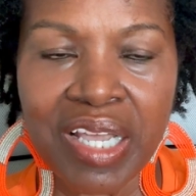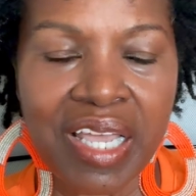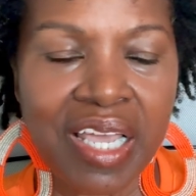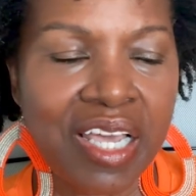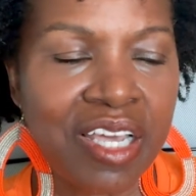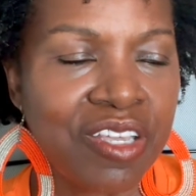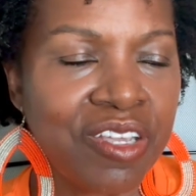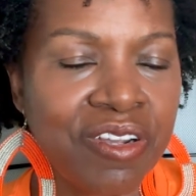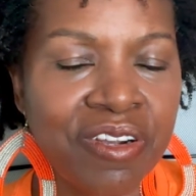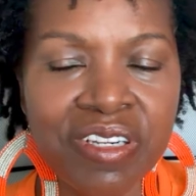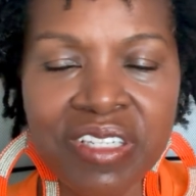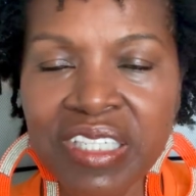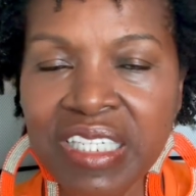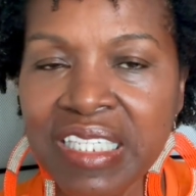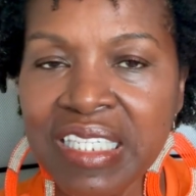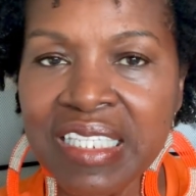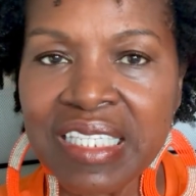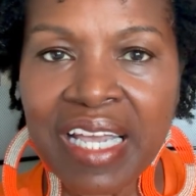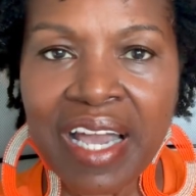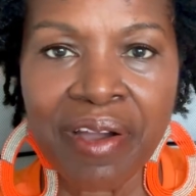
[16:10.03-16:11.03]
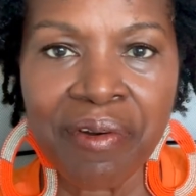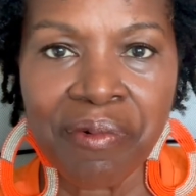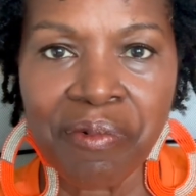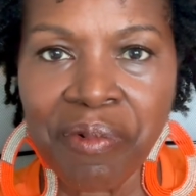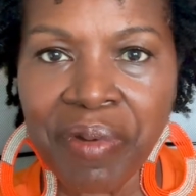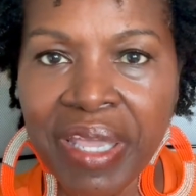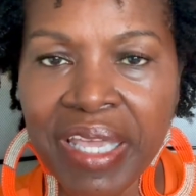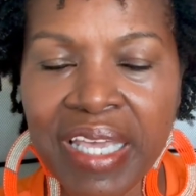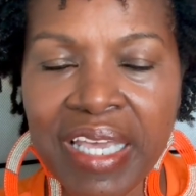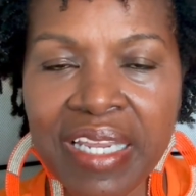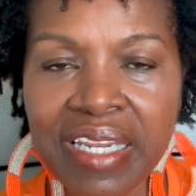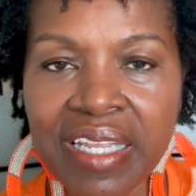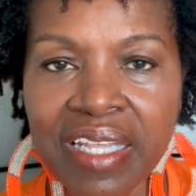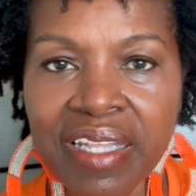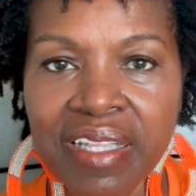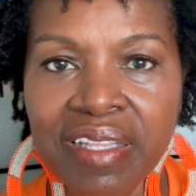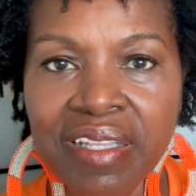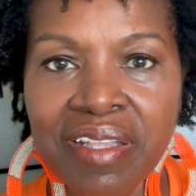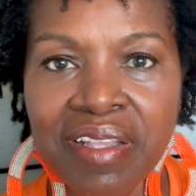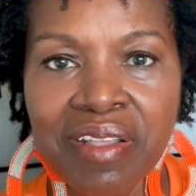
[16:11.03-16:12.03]
and you're just not winging
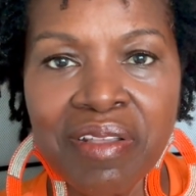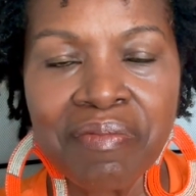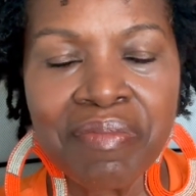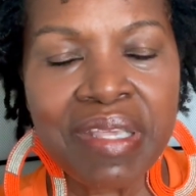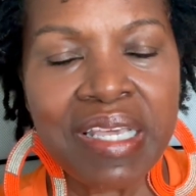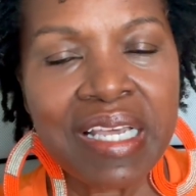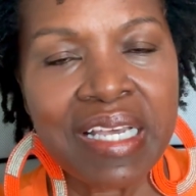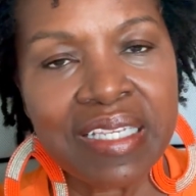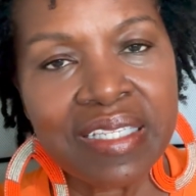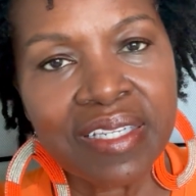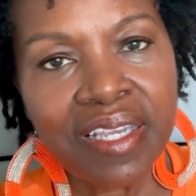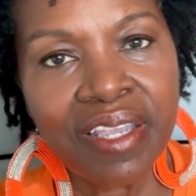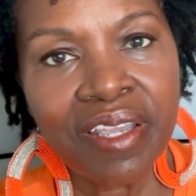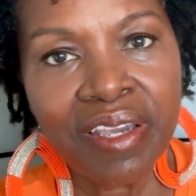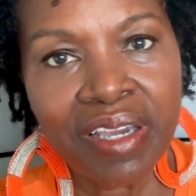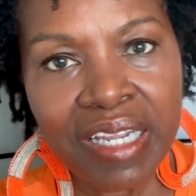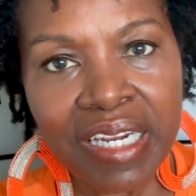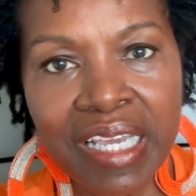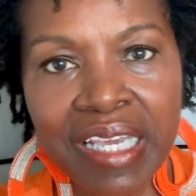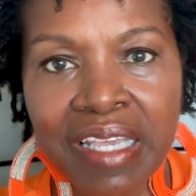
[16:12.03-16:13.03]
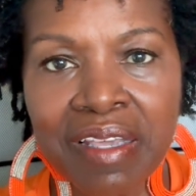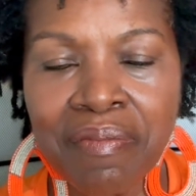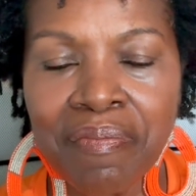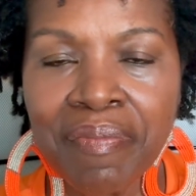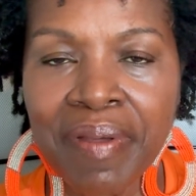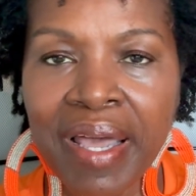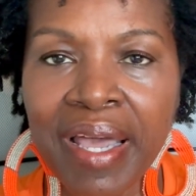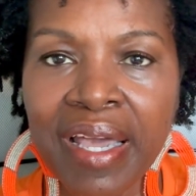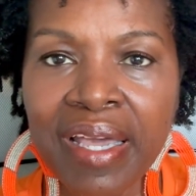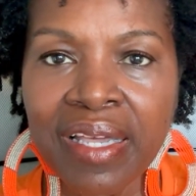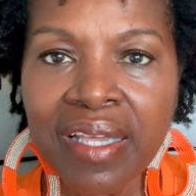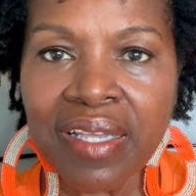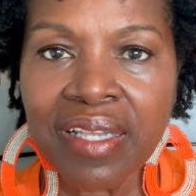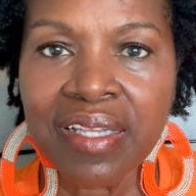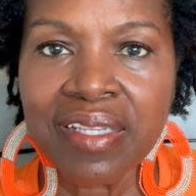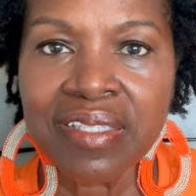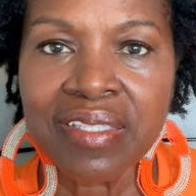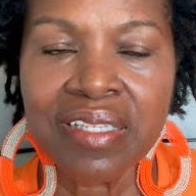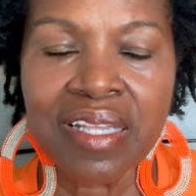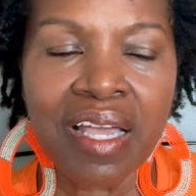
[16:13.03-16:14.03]
it, because then you're gonna get back
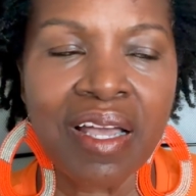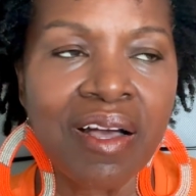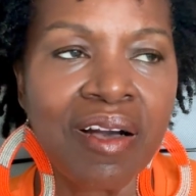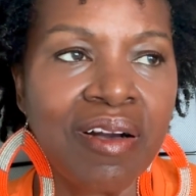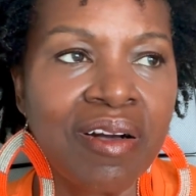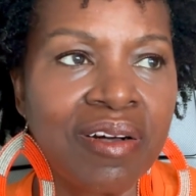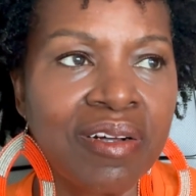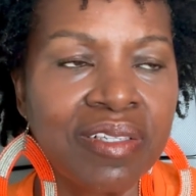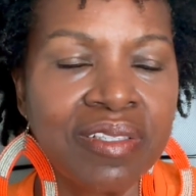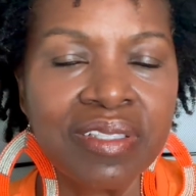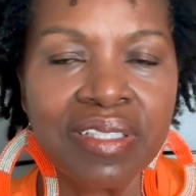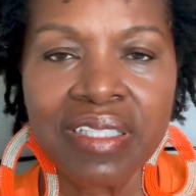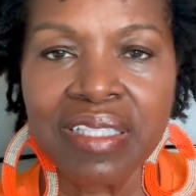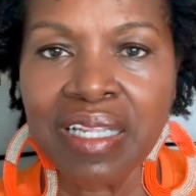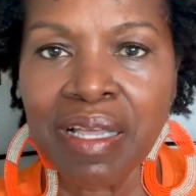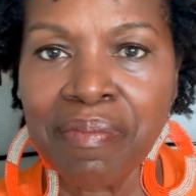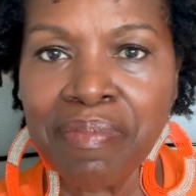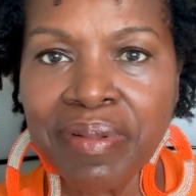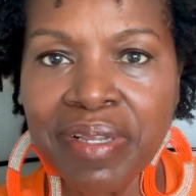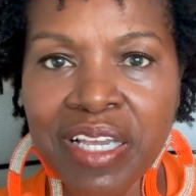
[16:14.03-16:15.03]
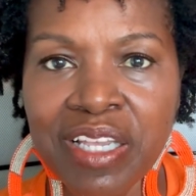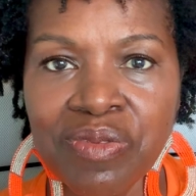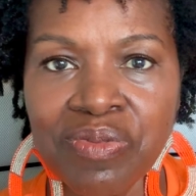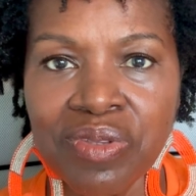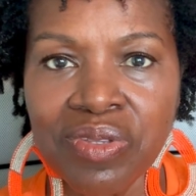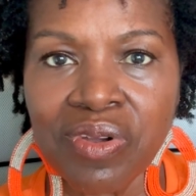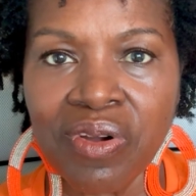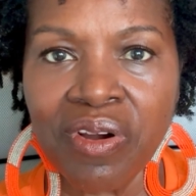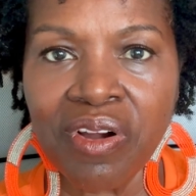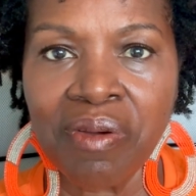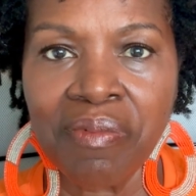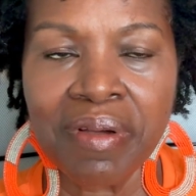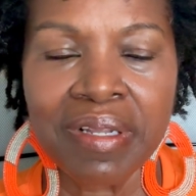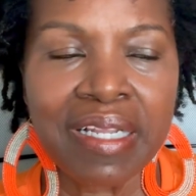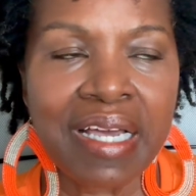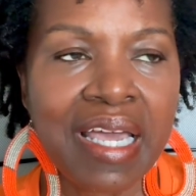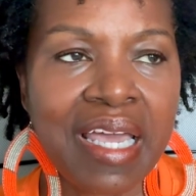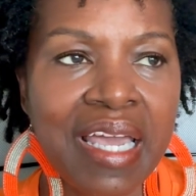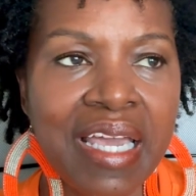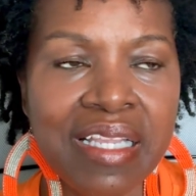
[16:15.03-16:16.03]
and say, oh, that place was horrible,
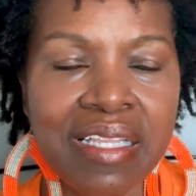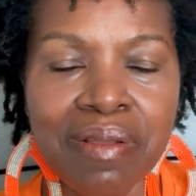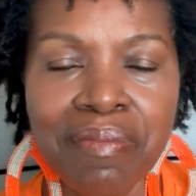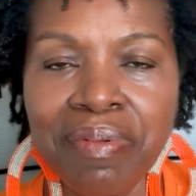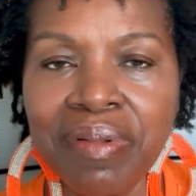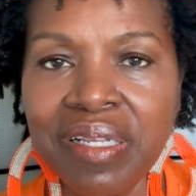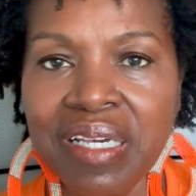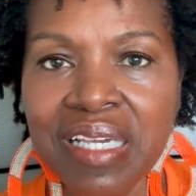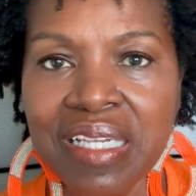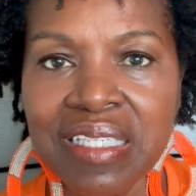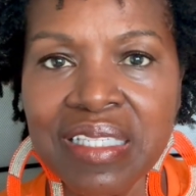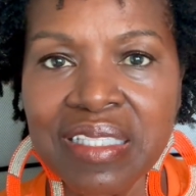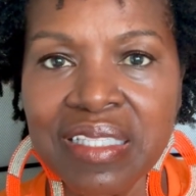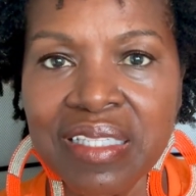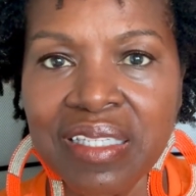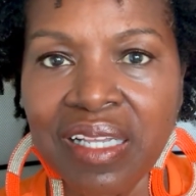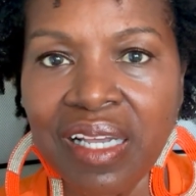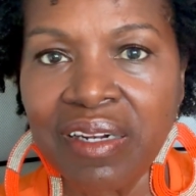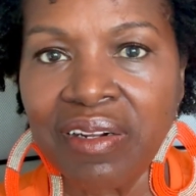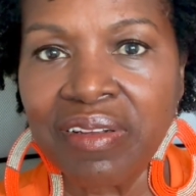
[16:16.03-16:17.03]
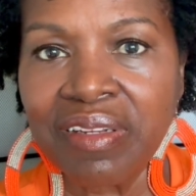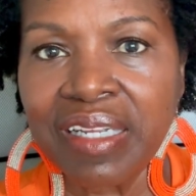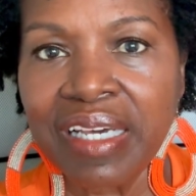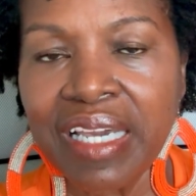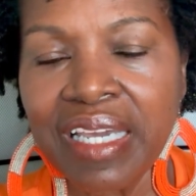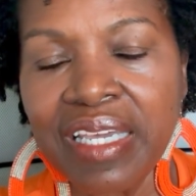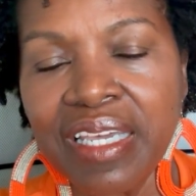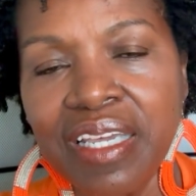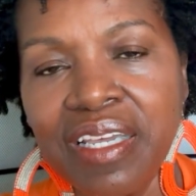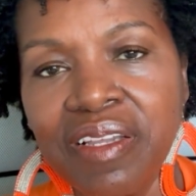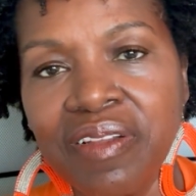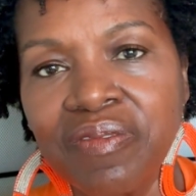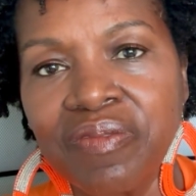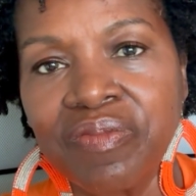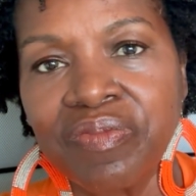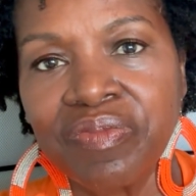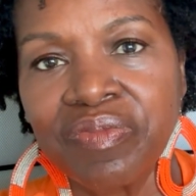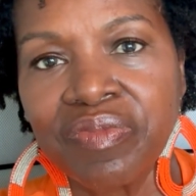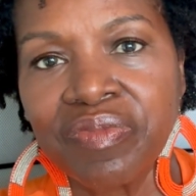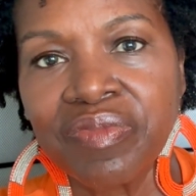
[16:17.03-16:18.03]
I hate the place, I don't like it,
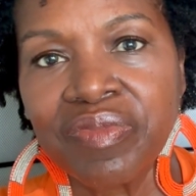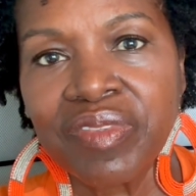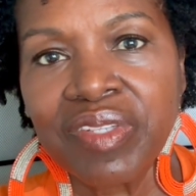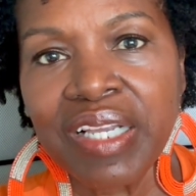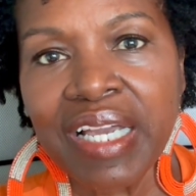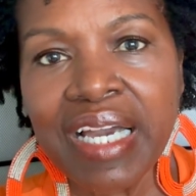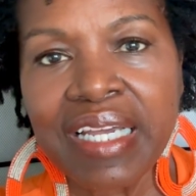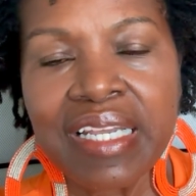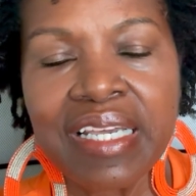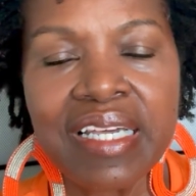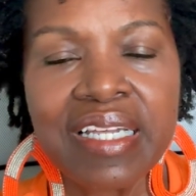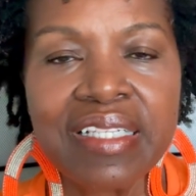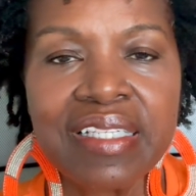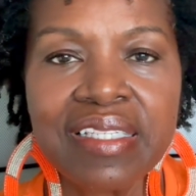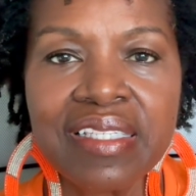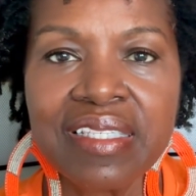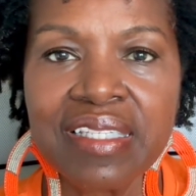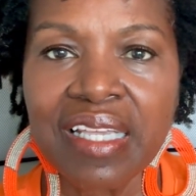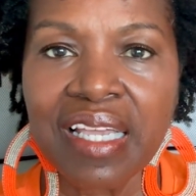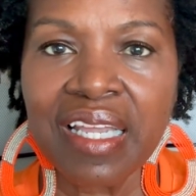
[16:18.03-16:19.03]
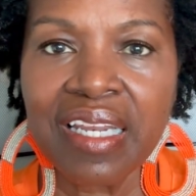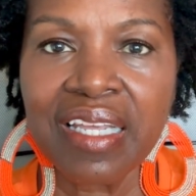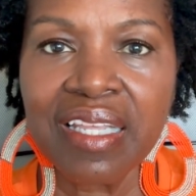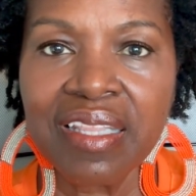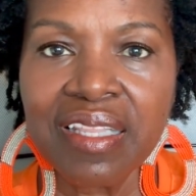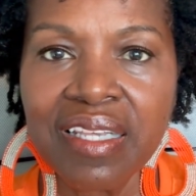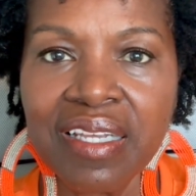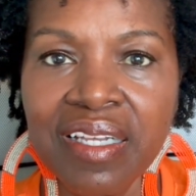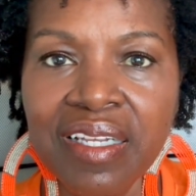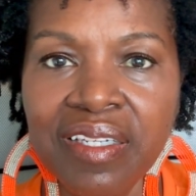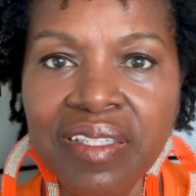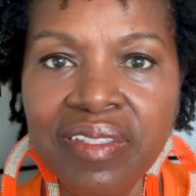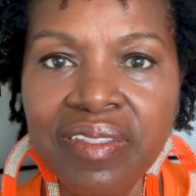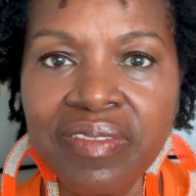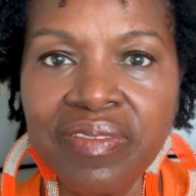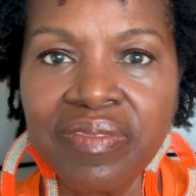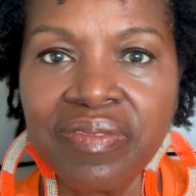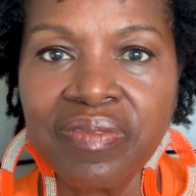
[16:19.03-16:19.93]
I didn't get to see anything,